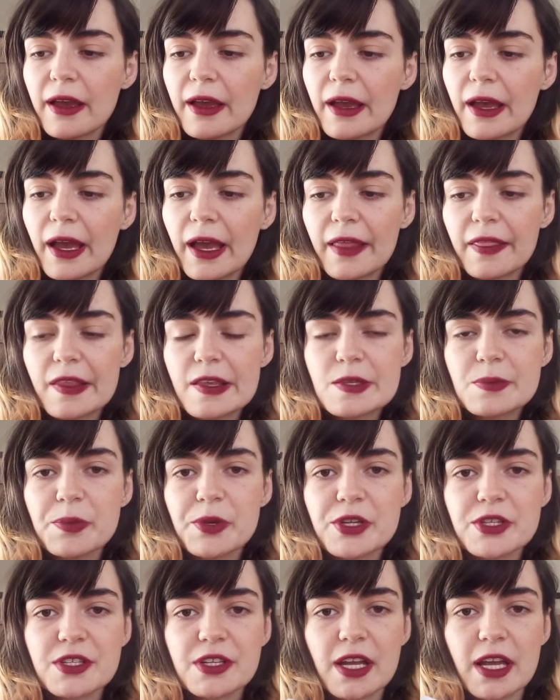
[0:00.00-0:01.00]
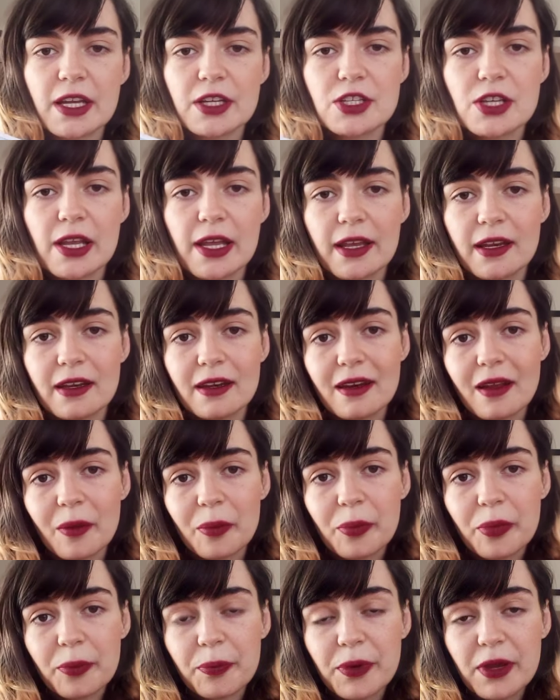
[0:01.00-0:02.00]
and this person actually ended
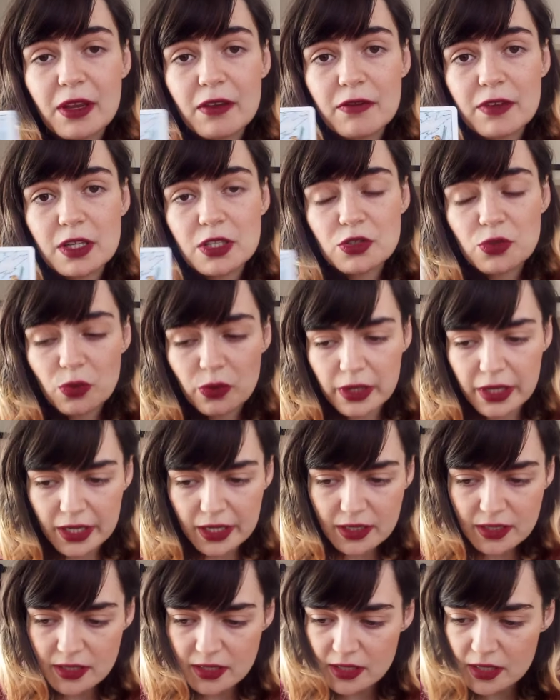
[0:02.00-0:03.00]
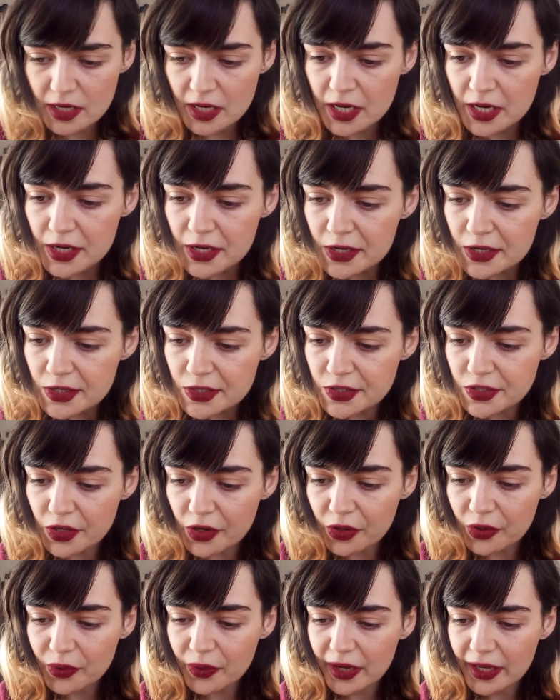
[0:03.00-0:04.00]
up being victorious.
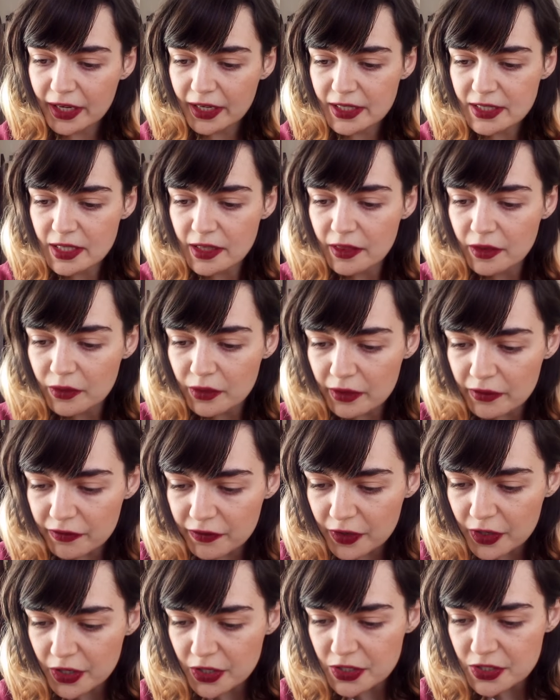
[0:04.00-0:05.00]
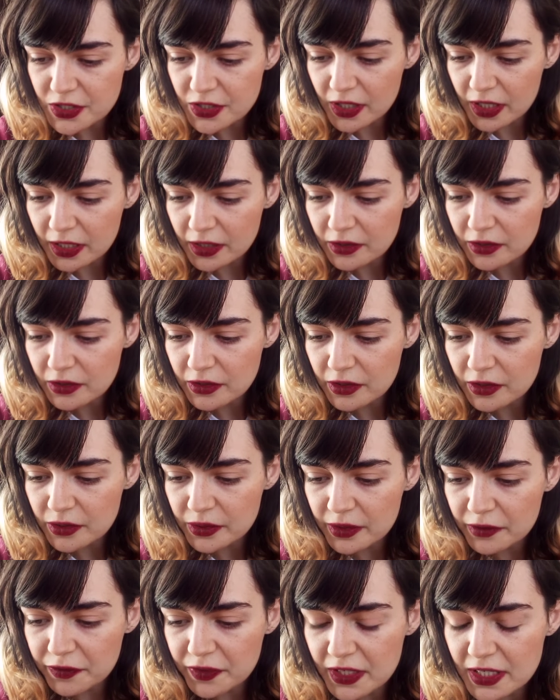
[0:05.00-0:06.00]
So it is in the reverse. So I don't know
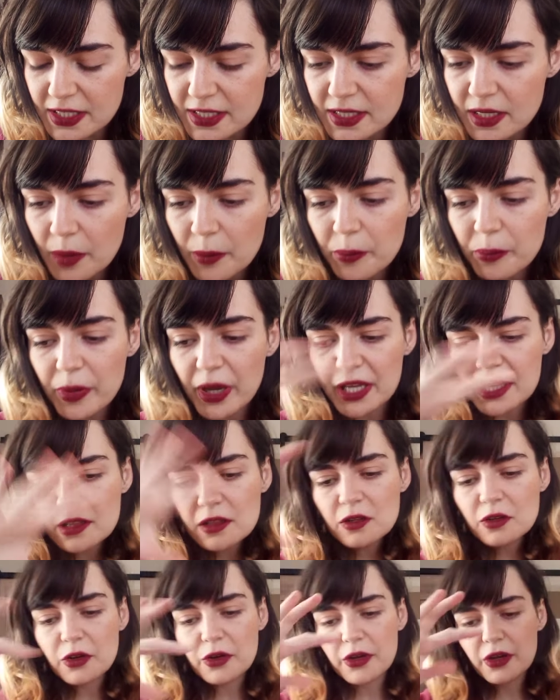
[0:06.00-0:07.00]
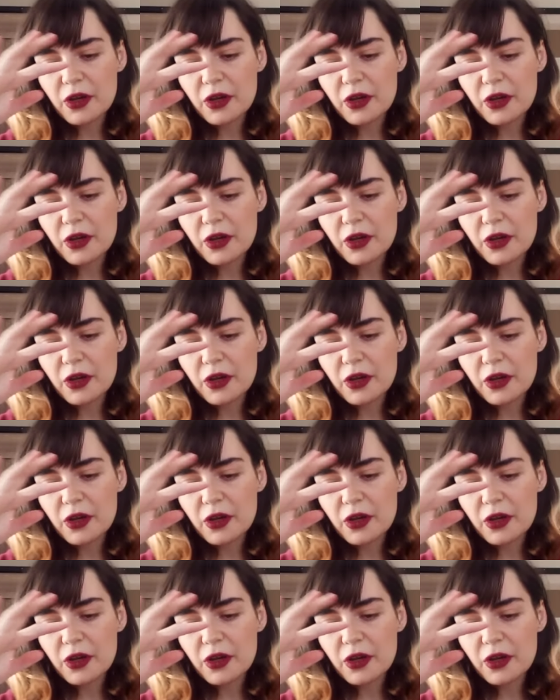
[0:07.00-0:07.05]
if there's some battle going